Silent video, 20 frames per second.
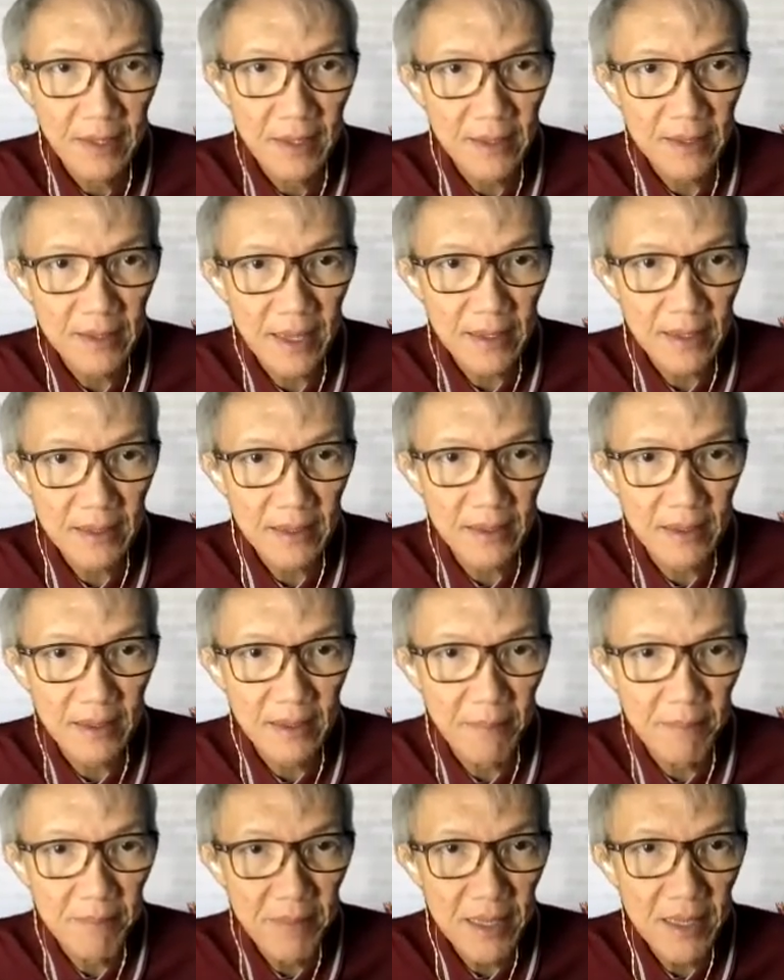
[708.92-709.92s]
get
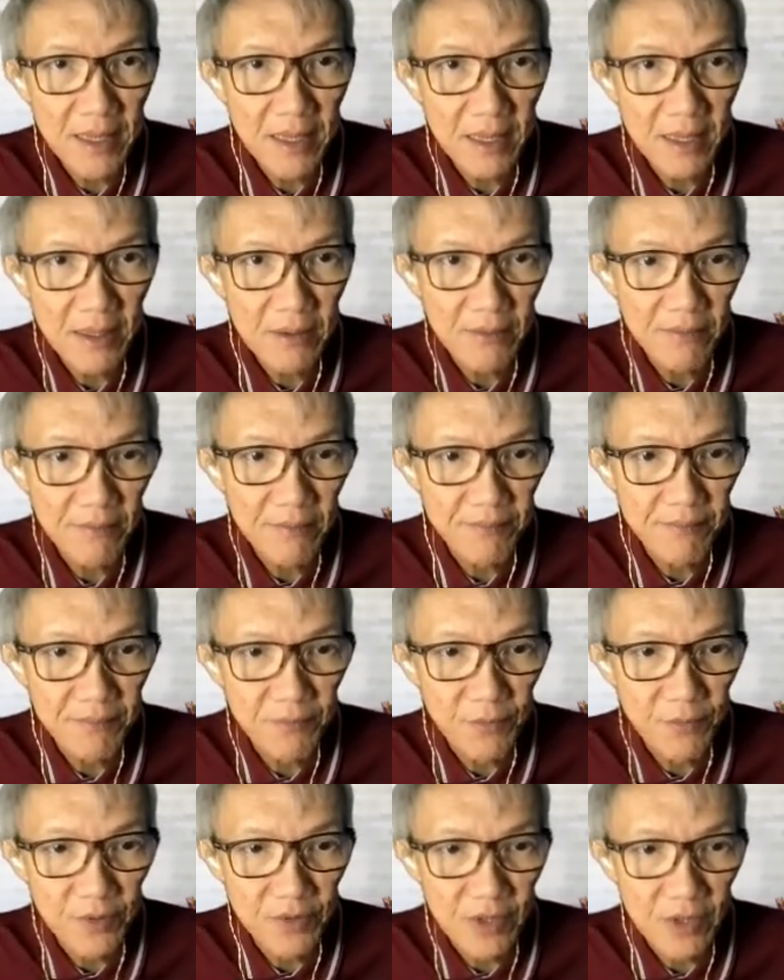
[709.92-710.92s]
B,
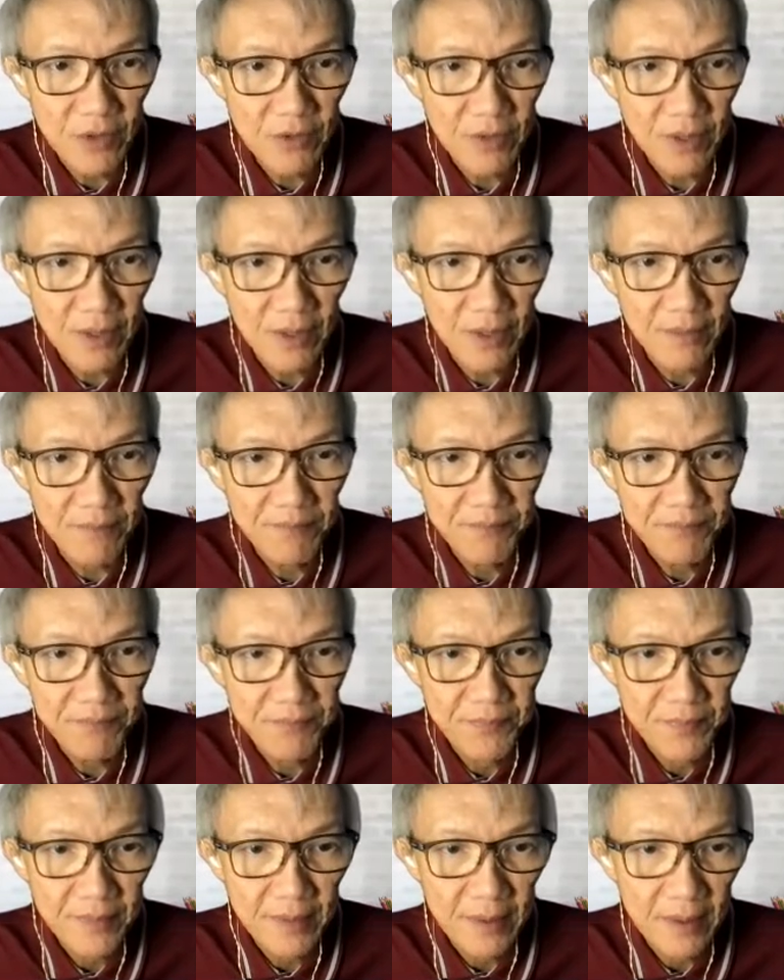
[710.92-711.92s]
which is
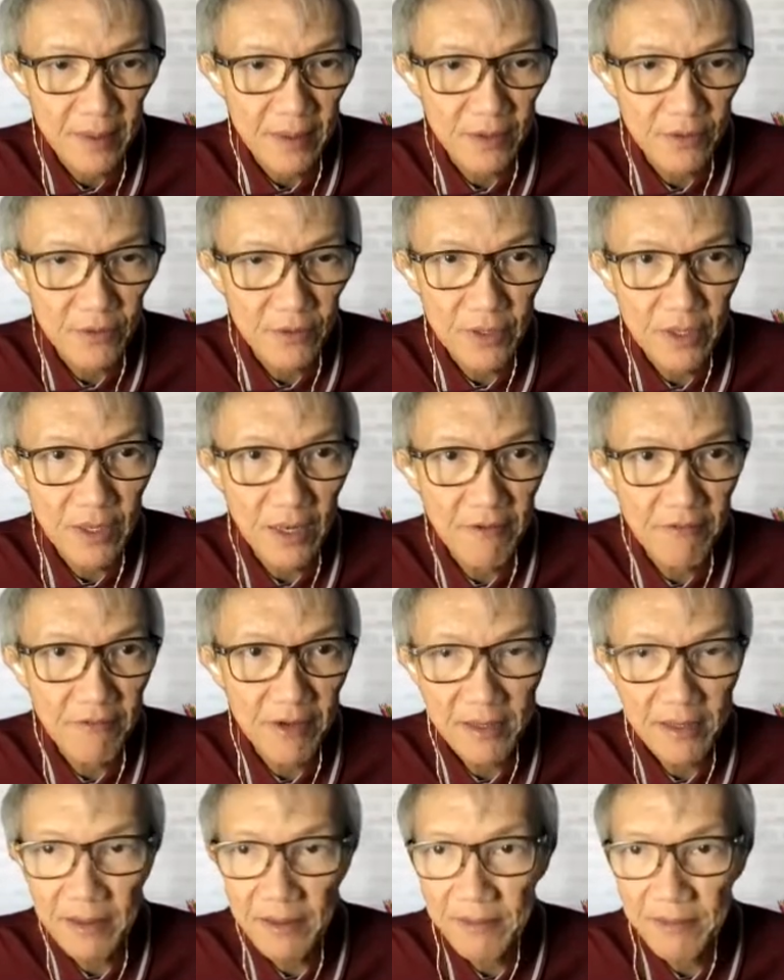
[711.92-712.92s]

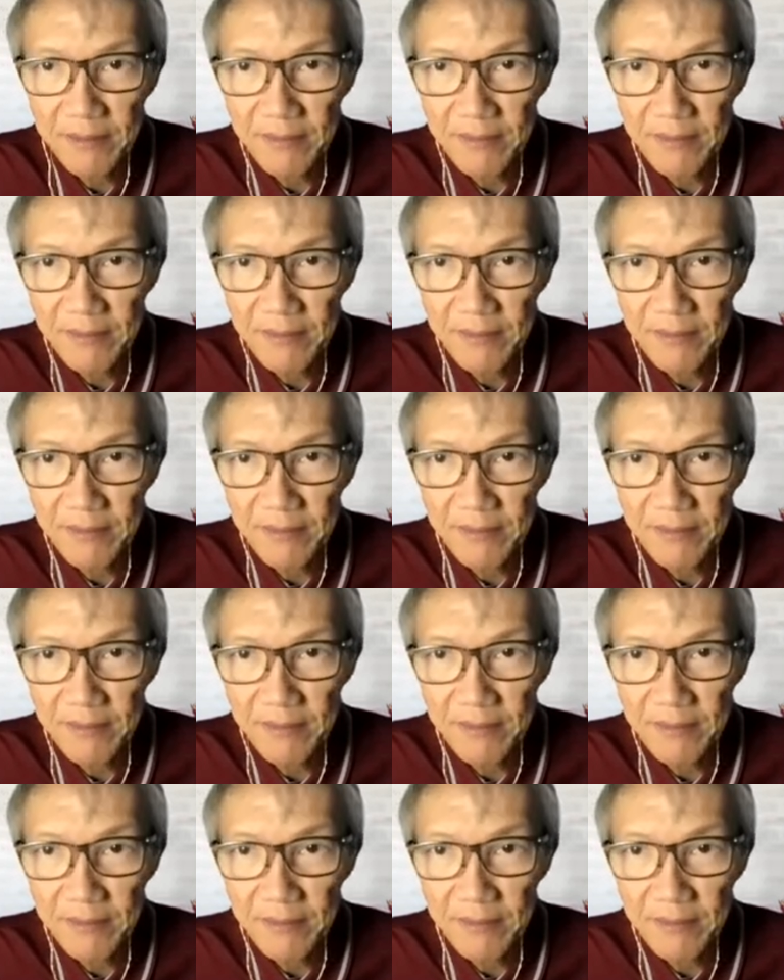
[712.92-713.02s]
11.